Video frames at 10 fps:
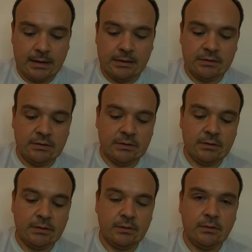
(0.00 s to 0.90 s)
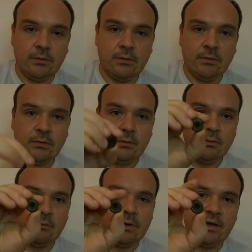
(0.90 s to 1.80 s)
And
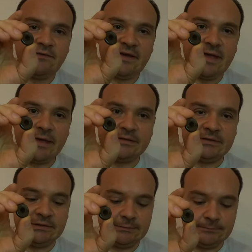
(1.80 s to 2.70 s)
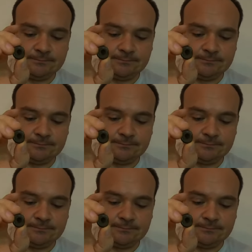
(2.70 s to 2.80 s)
we have a hat.